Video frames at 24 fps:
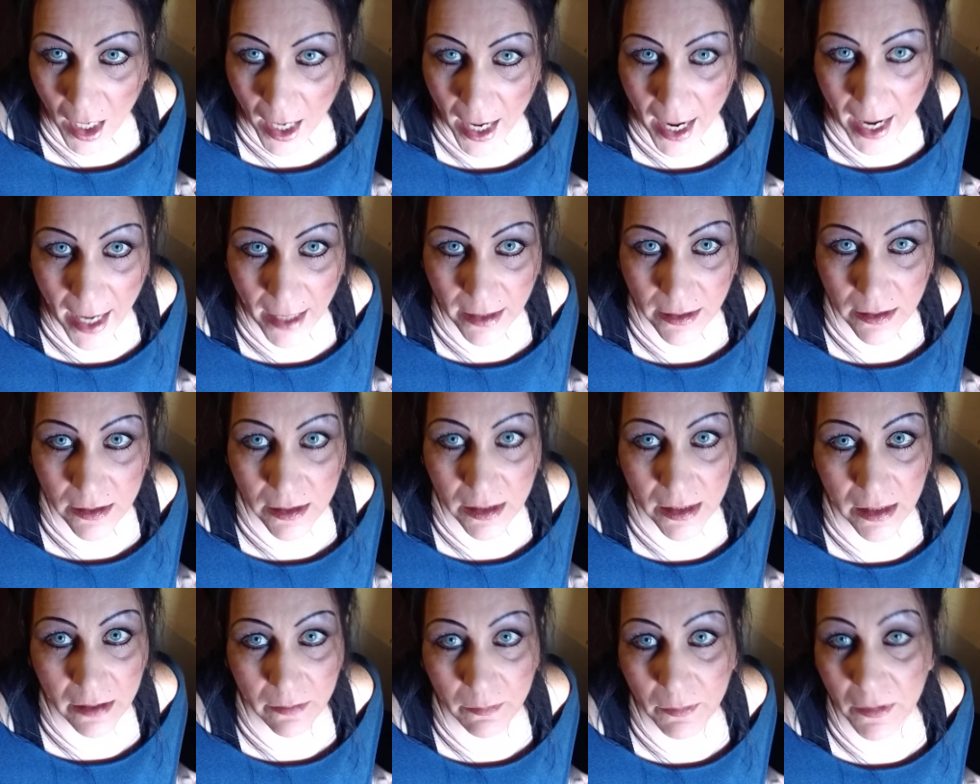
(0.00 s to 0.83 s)
and
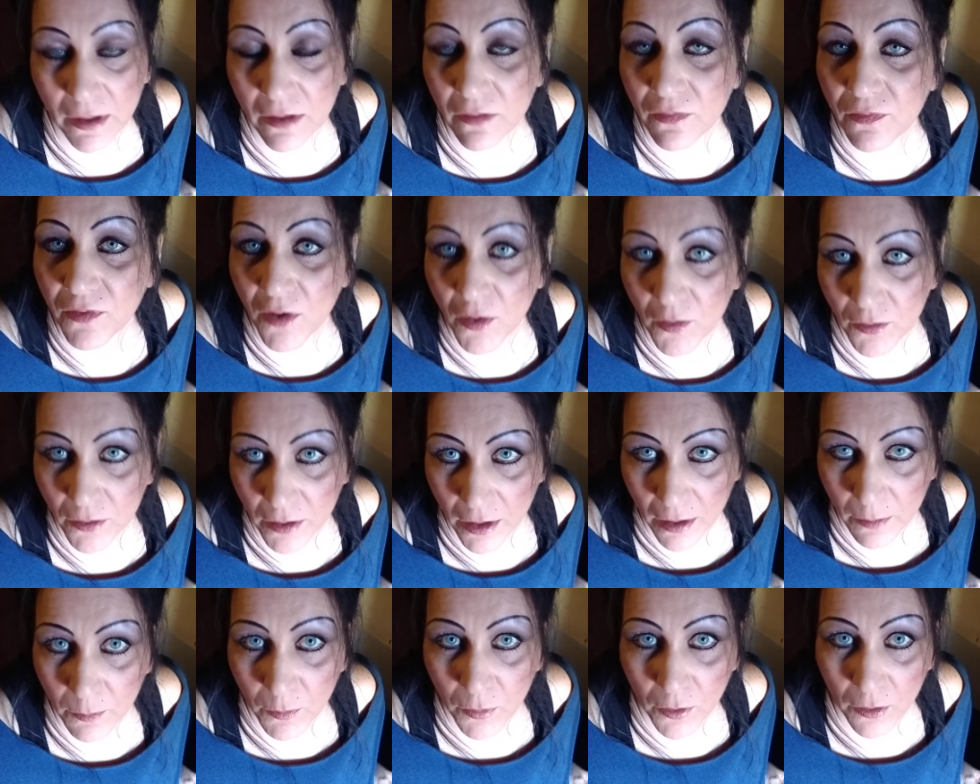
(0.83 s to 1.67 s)
give me a phone
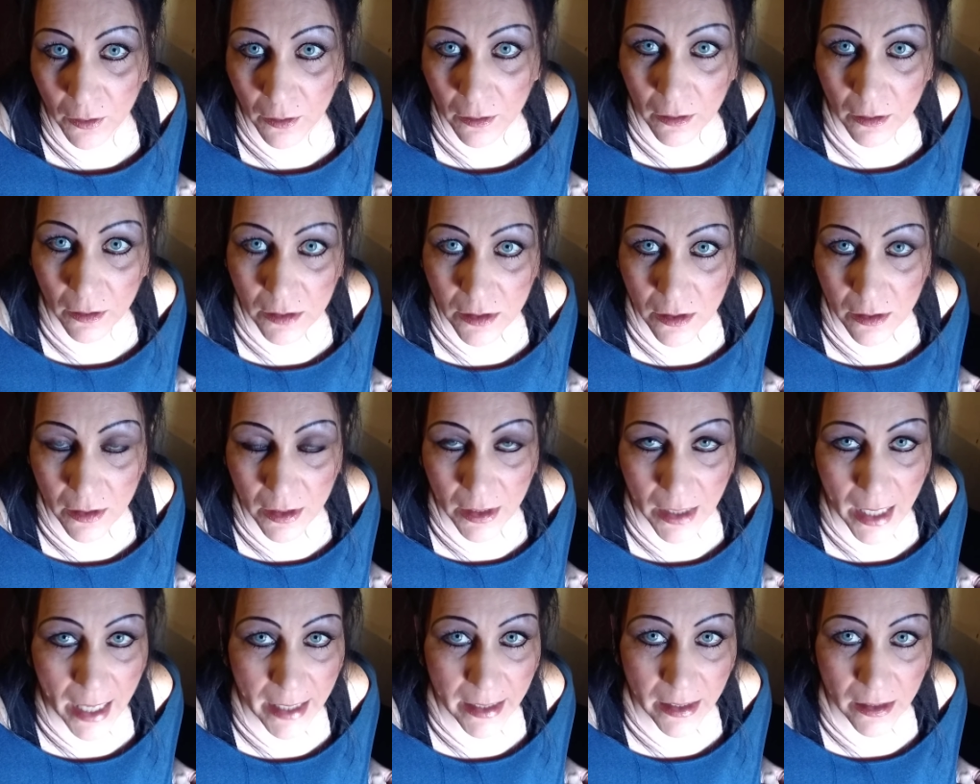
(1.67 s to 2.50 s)
number so
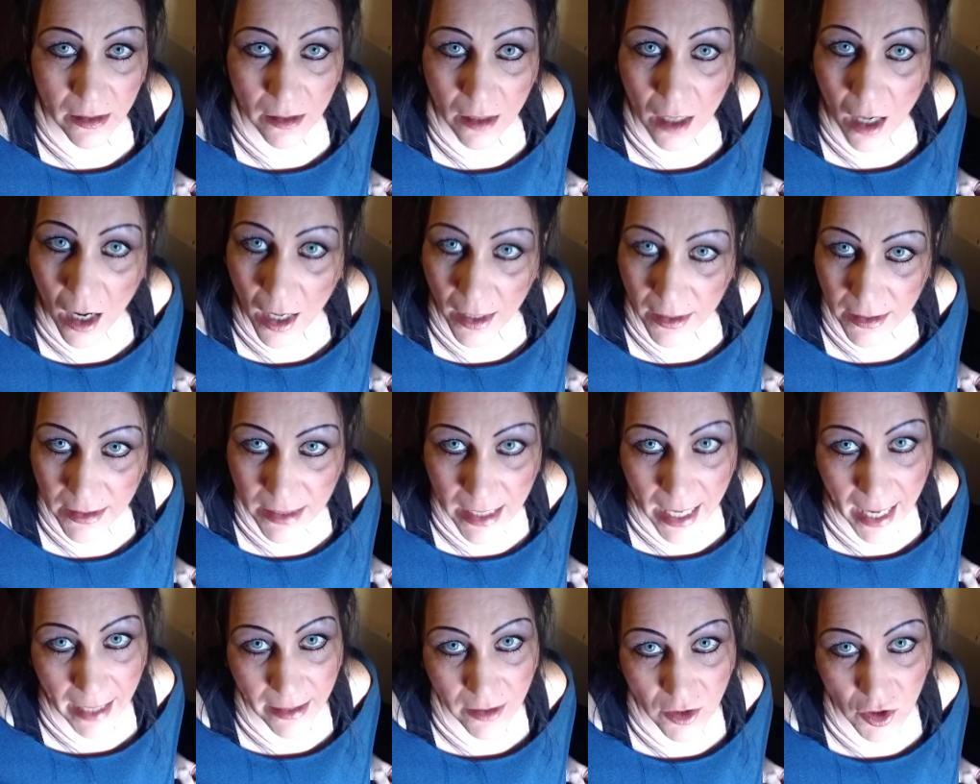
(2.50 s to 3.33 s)
that I can
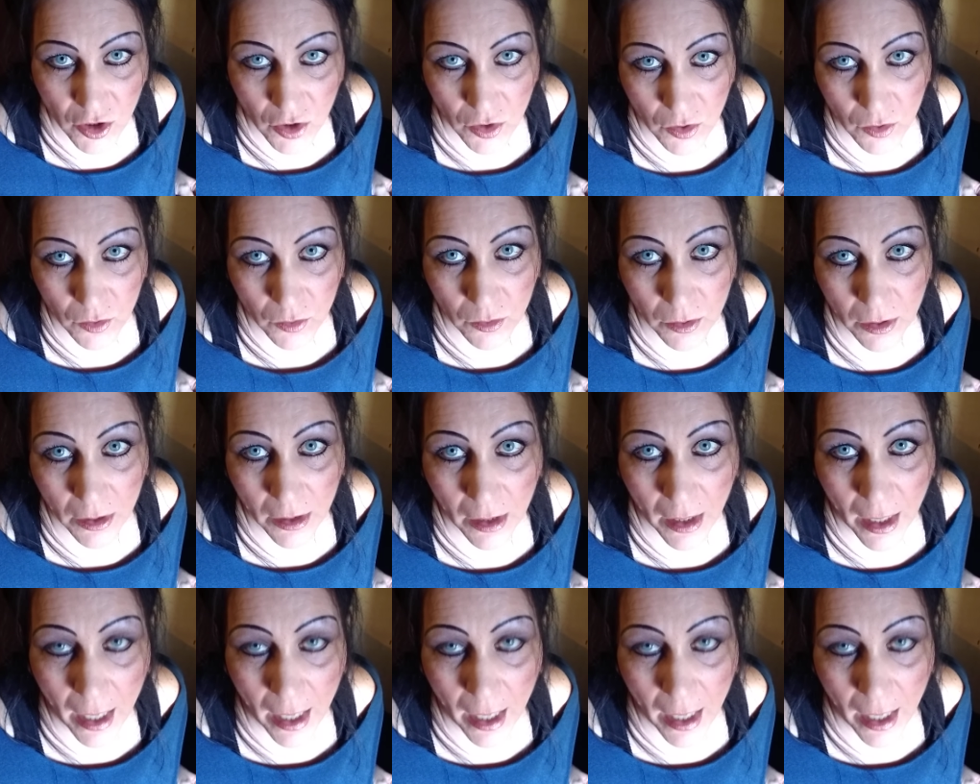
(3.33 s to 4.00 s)
contact you.